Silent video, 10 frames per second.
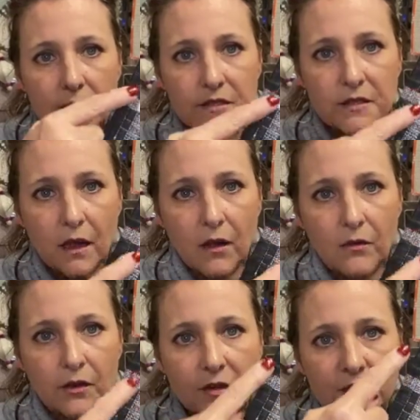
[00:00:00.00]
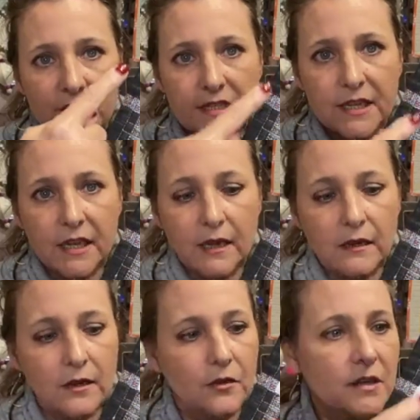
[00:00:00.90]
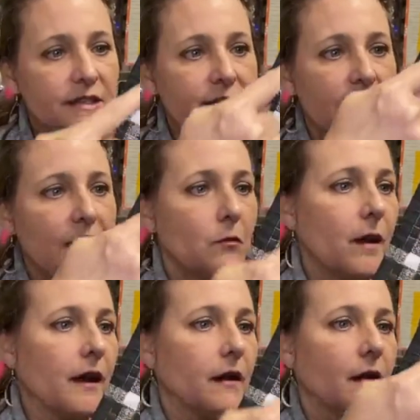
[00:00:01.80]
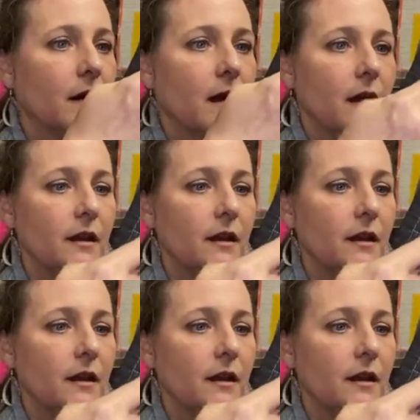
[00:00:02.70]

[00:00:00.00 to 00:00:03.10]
So you can just see, you can see where,